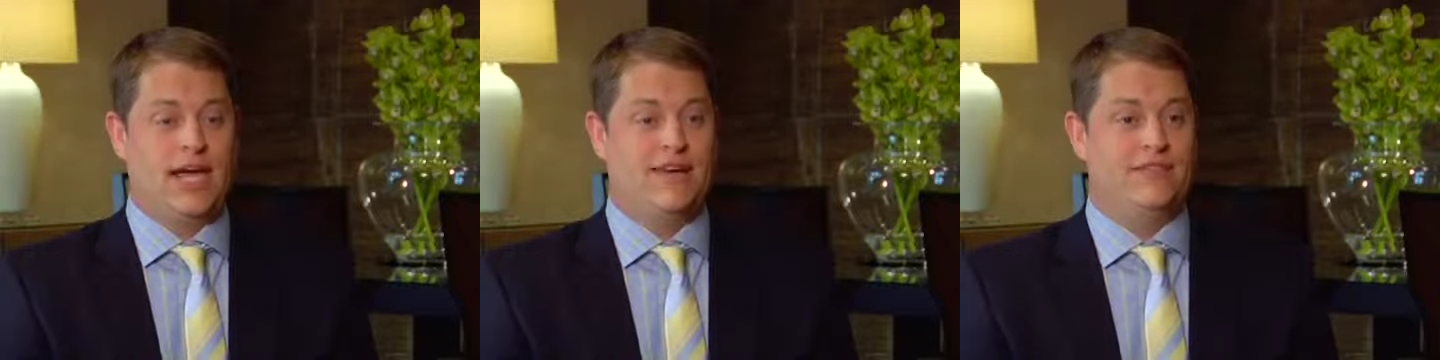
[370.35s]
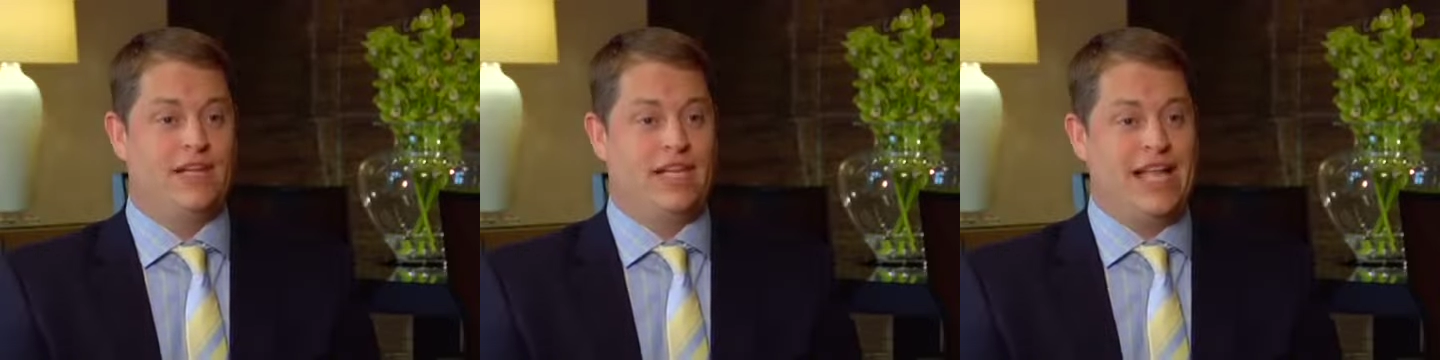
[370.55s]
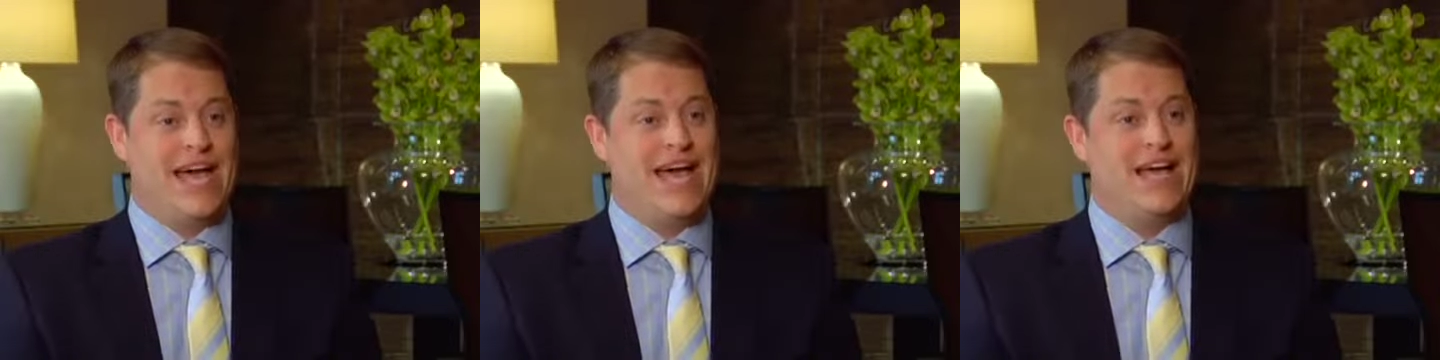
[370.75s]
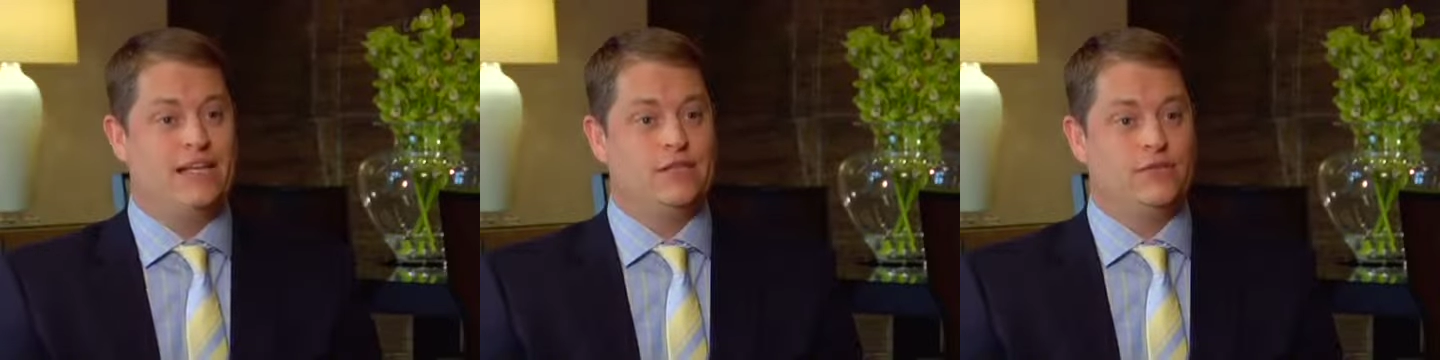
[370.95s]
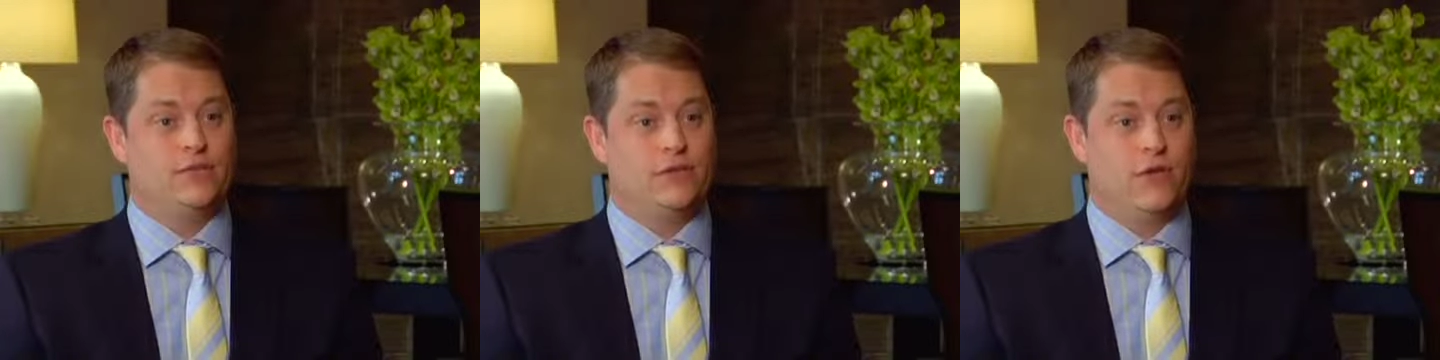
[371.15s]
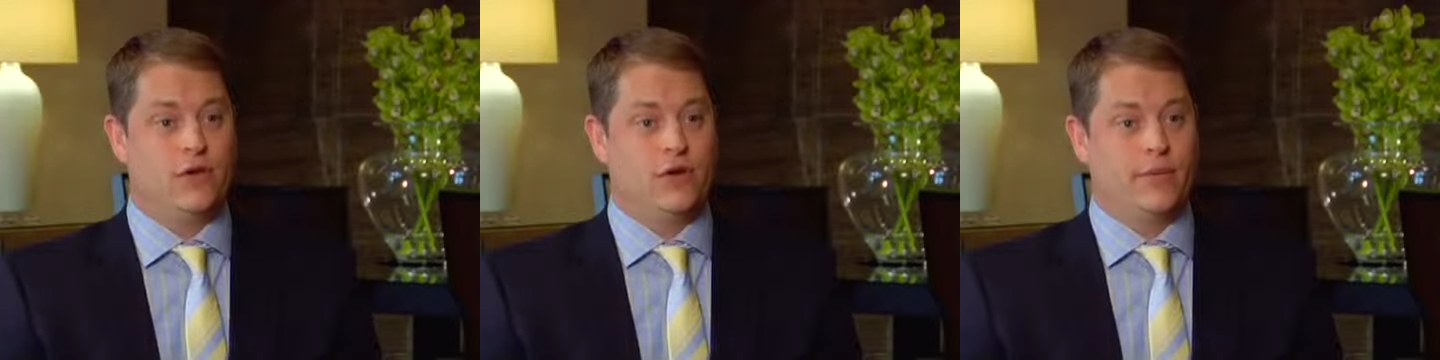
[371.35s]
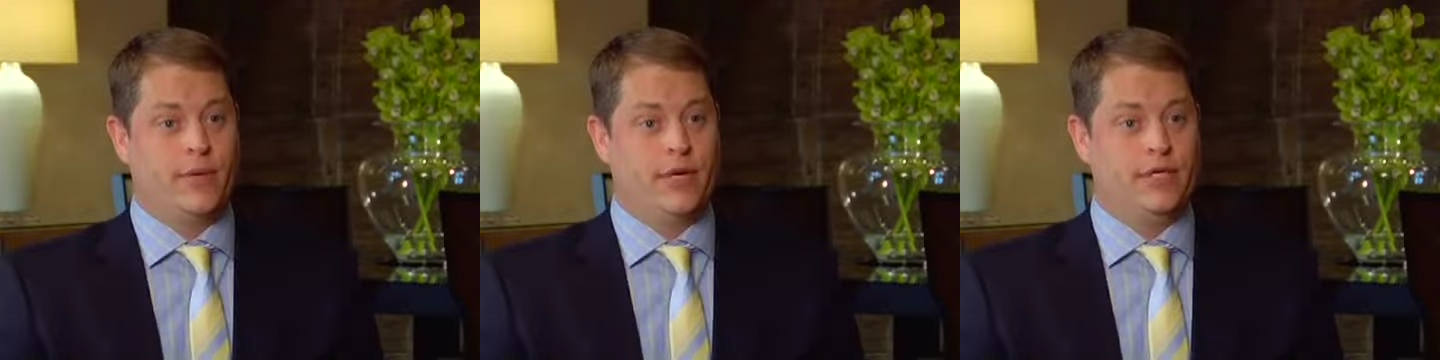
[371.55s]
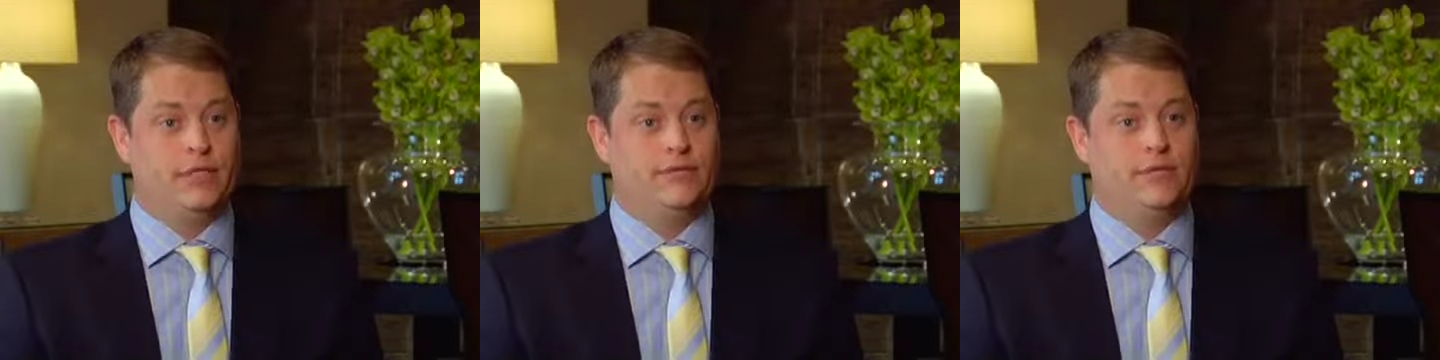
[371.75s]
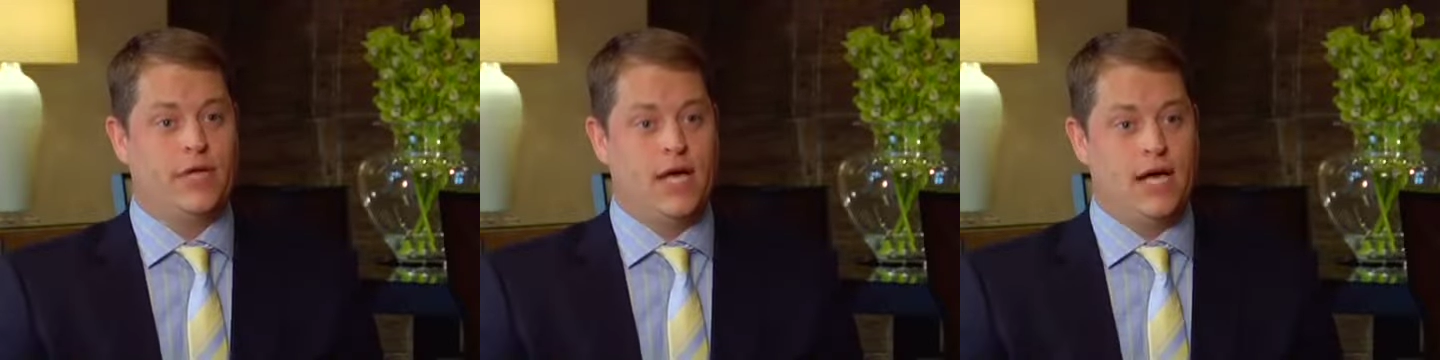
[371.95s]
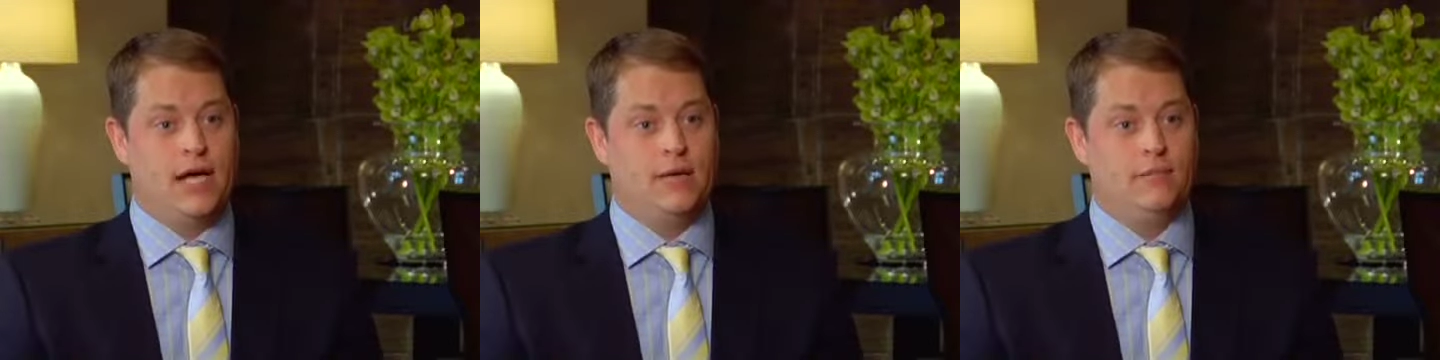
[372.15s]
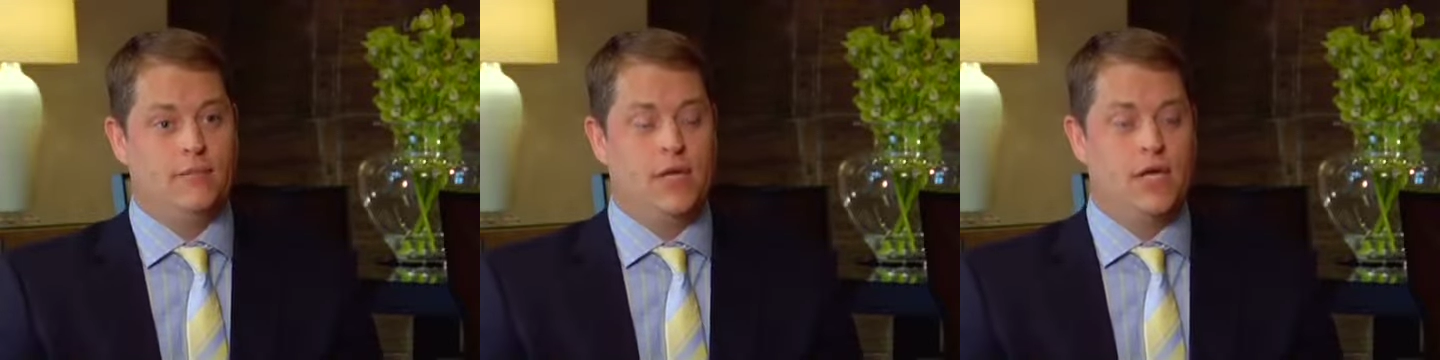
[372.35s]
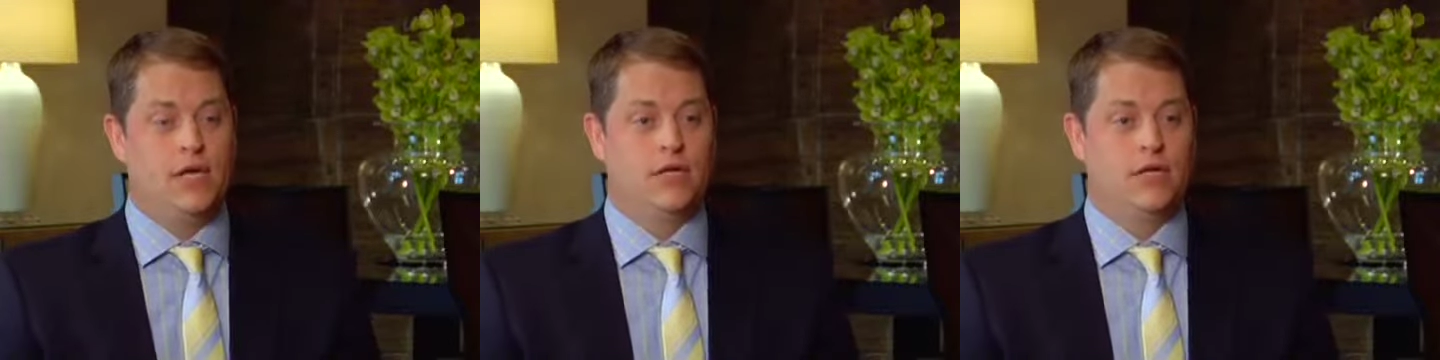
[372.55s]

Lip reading: have it last for longer periods of time